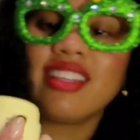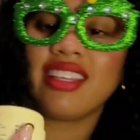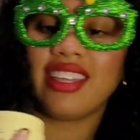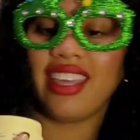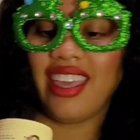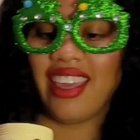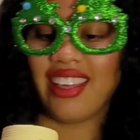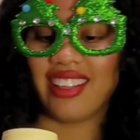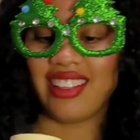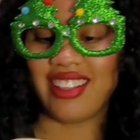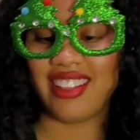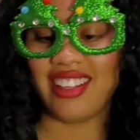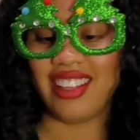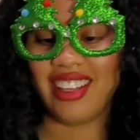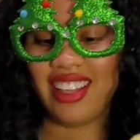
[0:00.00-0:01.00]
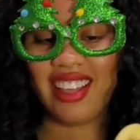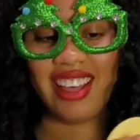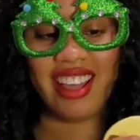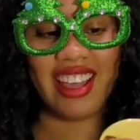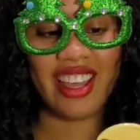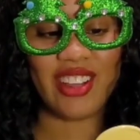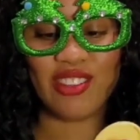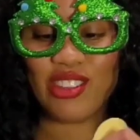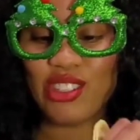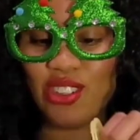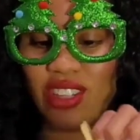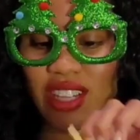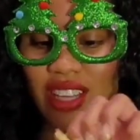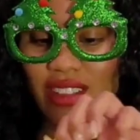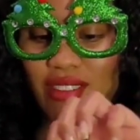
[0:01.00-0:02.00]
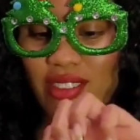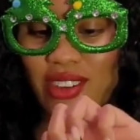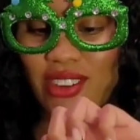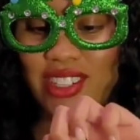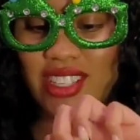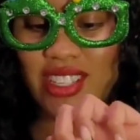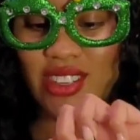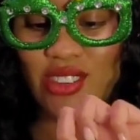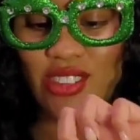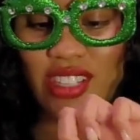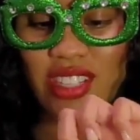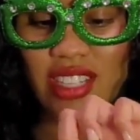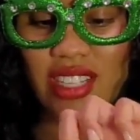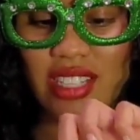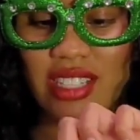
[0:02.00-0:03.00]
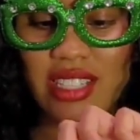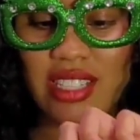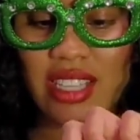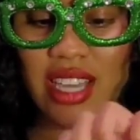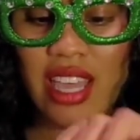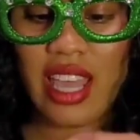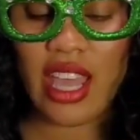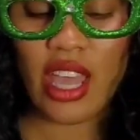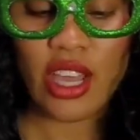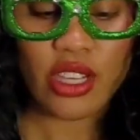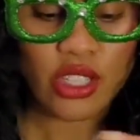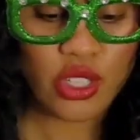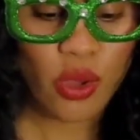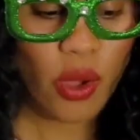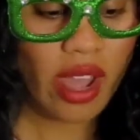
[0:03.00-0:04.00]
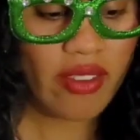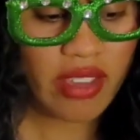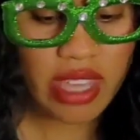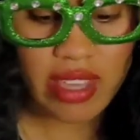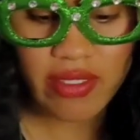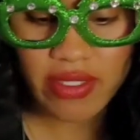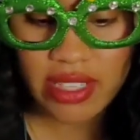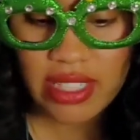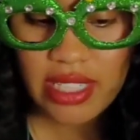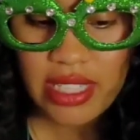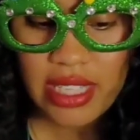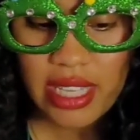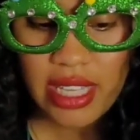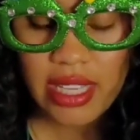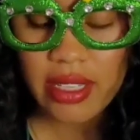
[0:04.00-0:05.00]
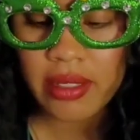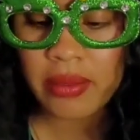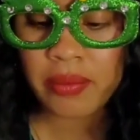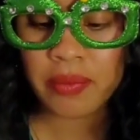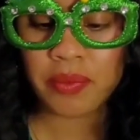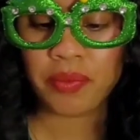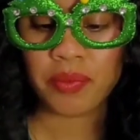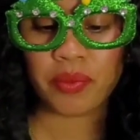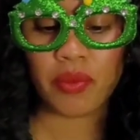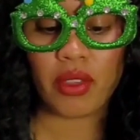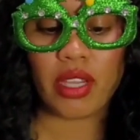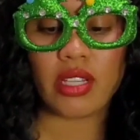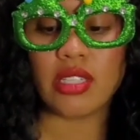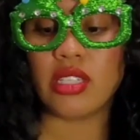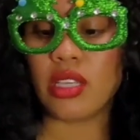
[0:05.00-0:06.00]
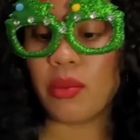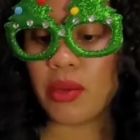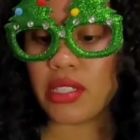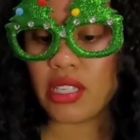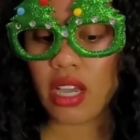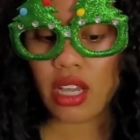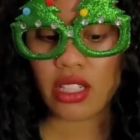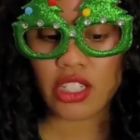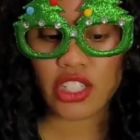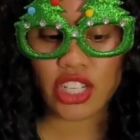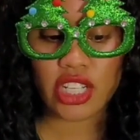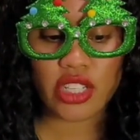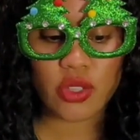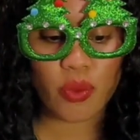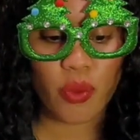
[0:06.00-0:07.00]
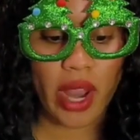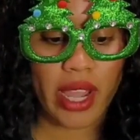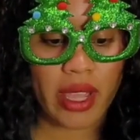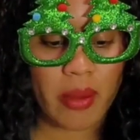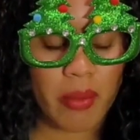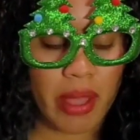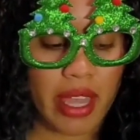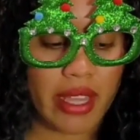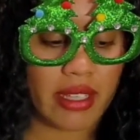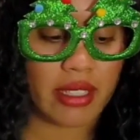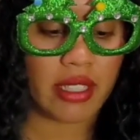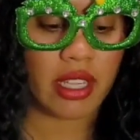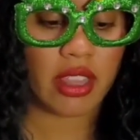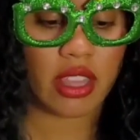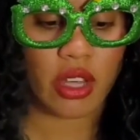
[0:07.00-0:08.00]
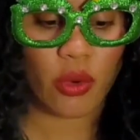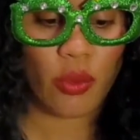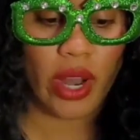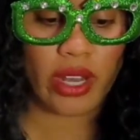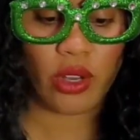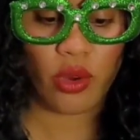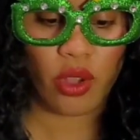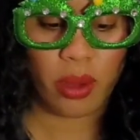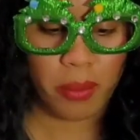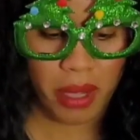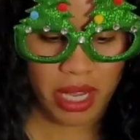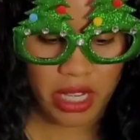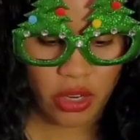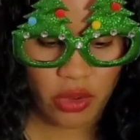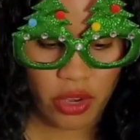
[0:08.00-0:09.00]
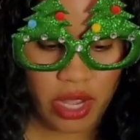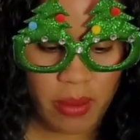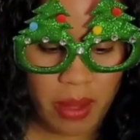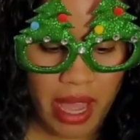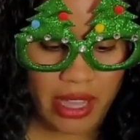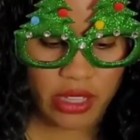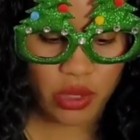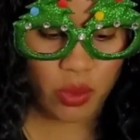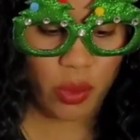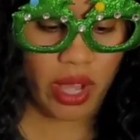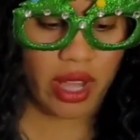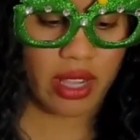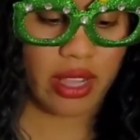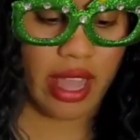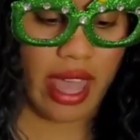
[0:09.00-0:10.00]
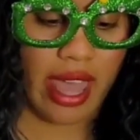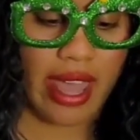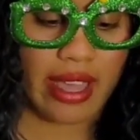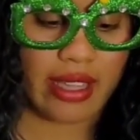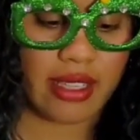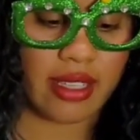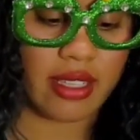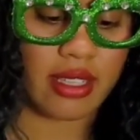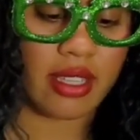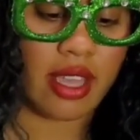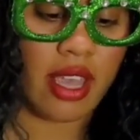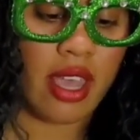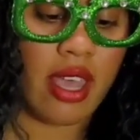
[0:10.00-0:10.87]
Yeah, I am so looking forward to using this. So I've even seen dermatologists recommend the retinol body cream as well as